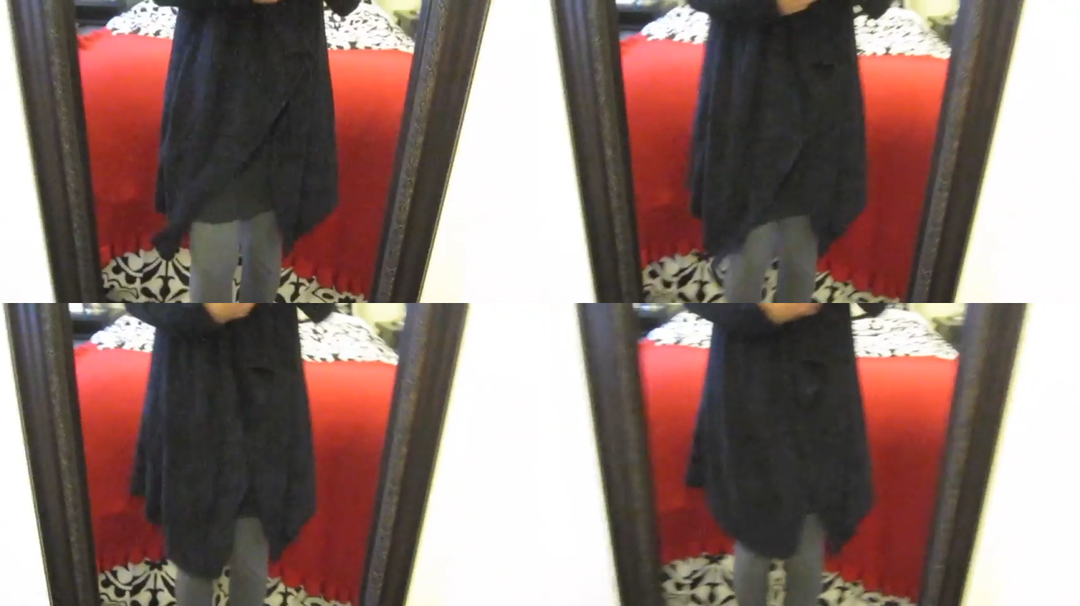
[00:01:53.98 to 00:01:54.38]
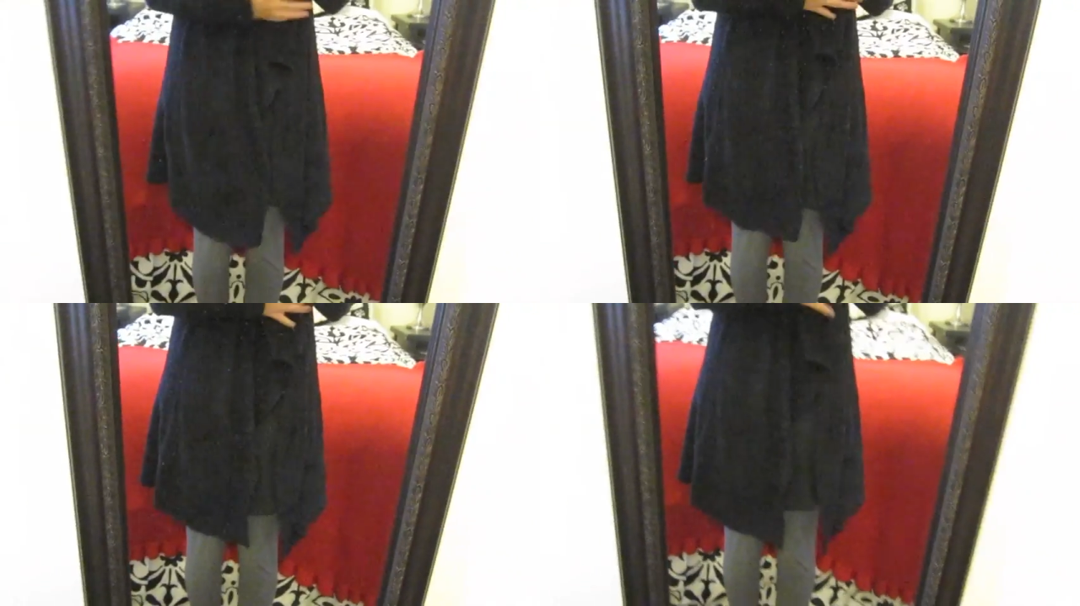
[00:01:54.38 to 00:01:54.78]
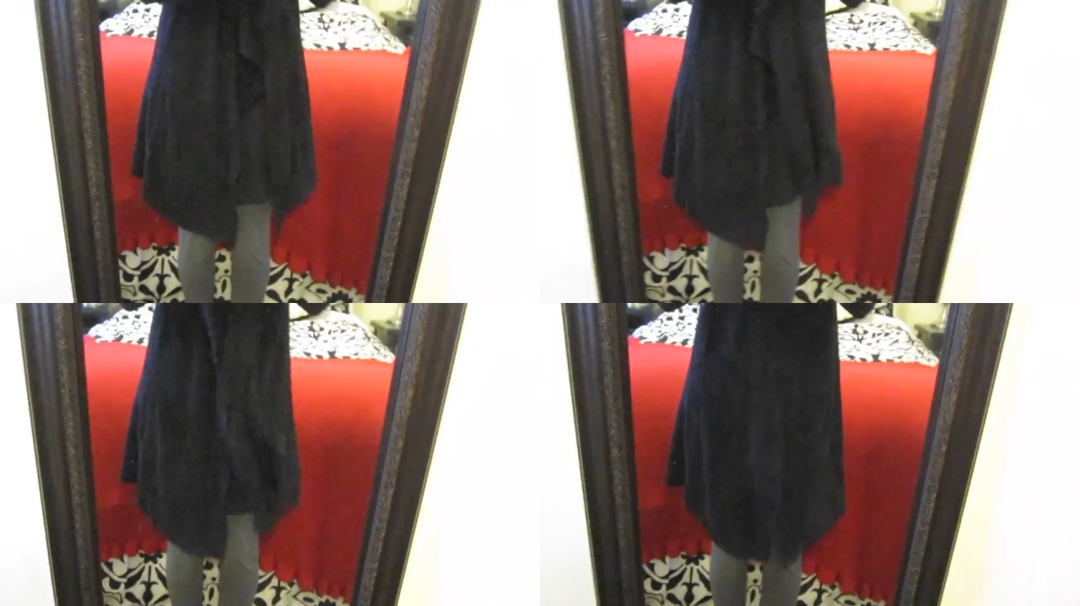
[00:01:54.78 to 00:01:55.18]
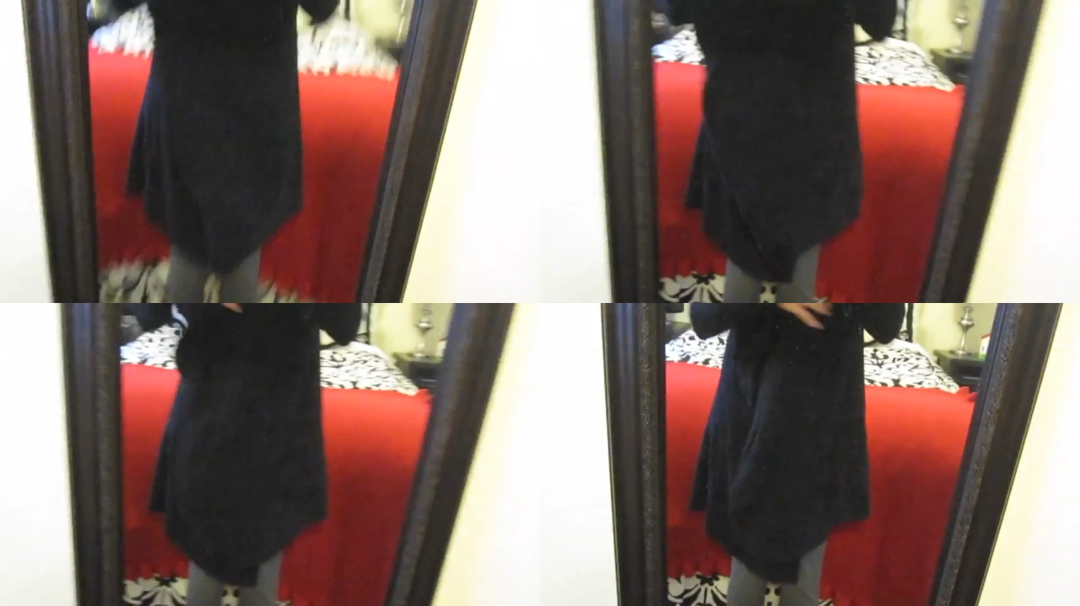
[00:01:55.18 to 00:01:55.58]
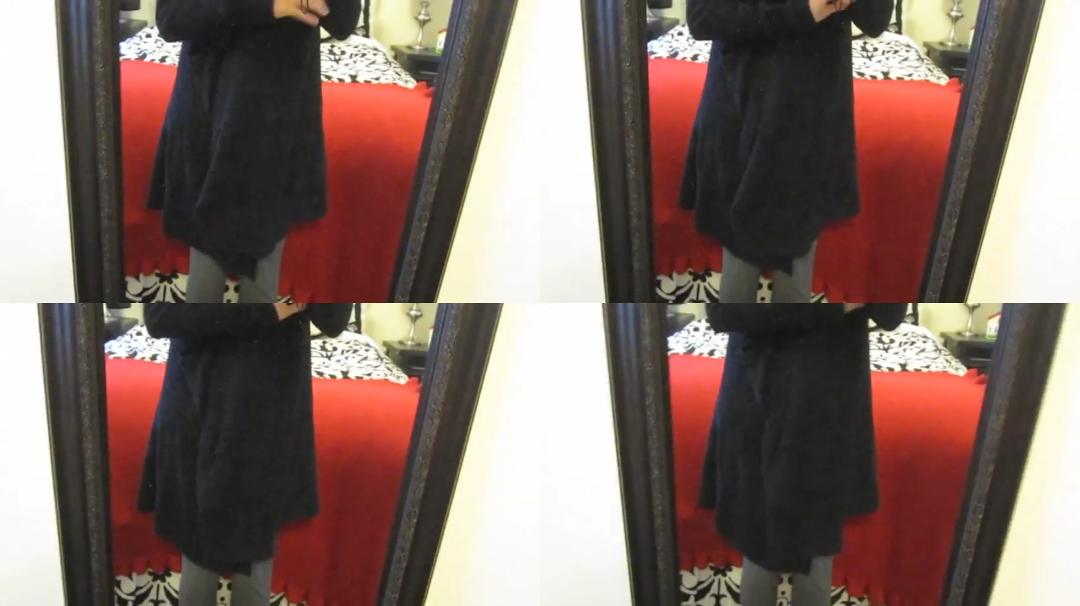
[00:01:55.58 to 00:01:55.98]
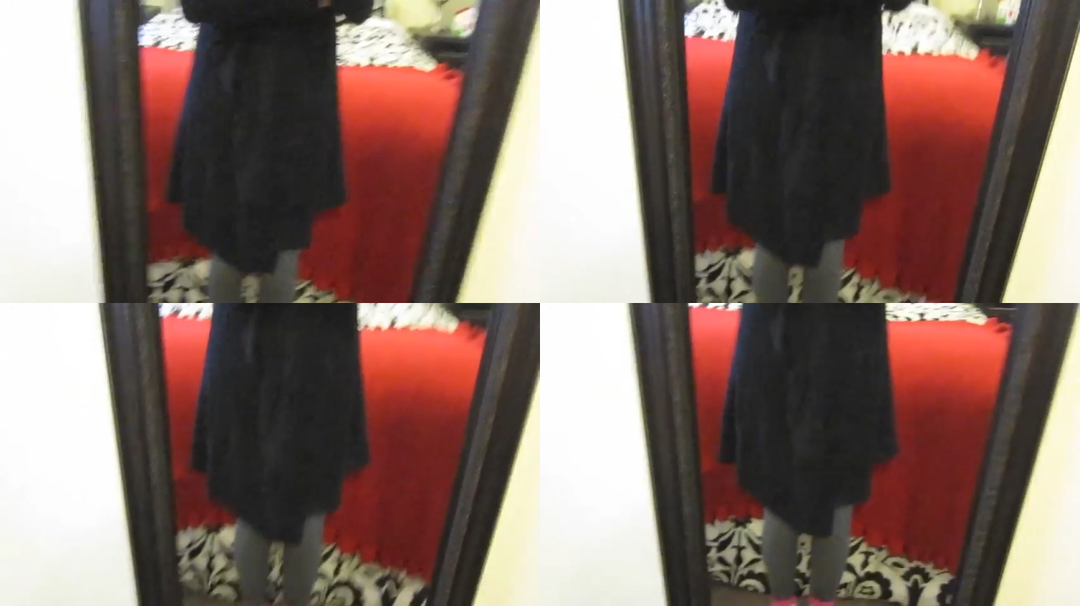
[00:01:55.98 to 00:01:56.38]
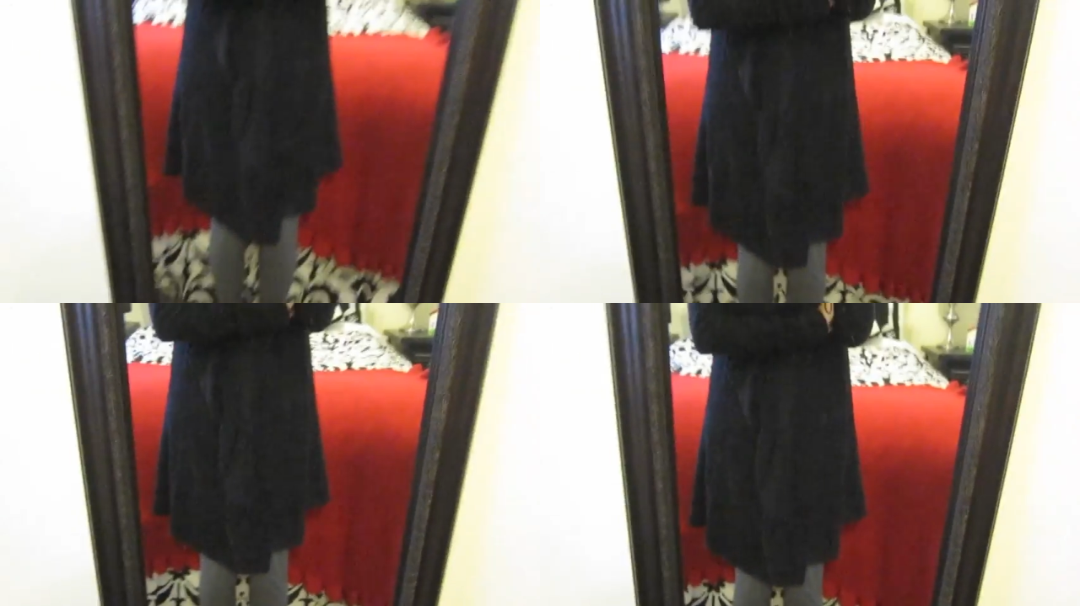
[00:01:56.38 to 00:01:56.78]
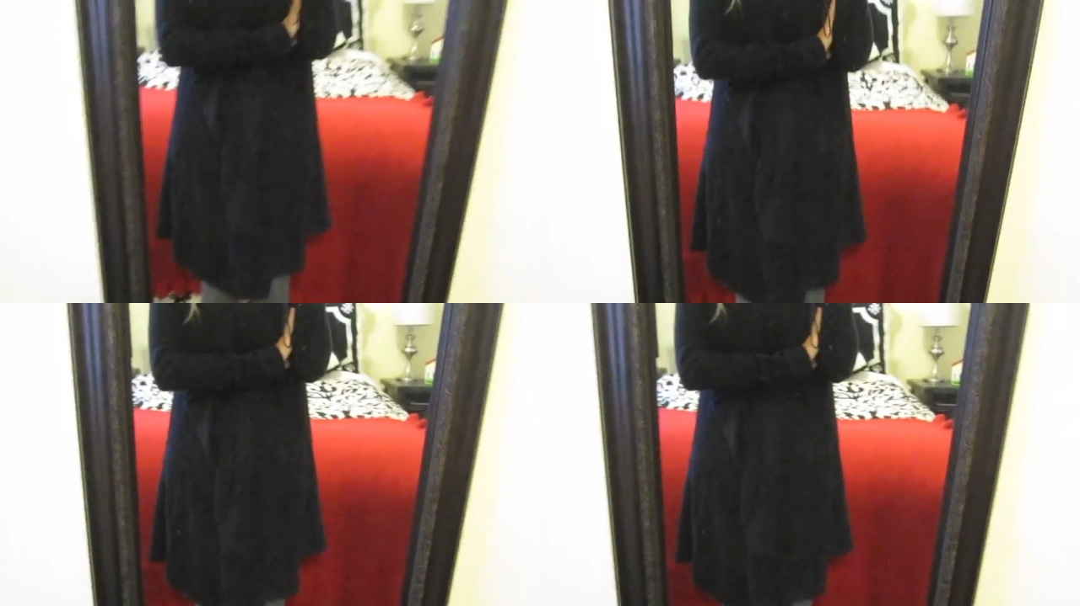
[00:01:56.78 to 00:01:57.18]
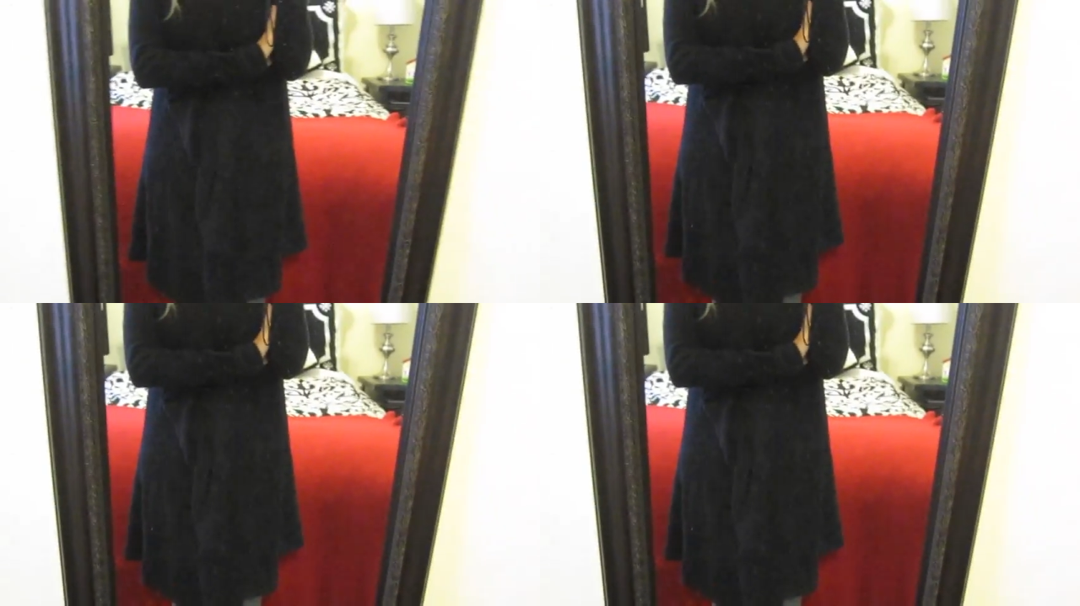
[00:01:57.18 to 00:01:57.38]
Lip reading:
No face is visible, so there are no lips to read.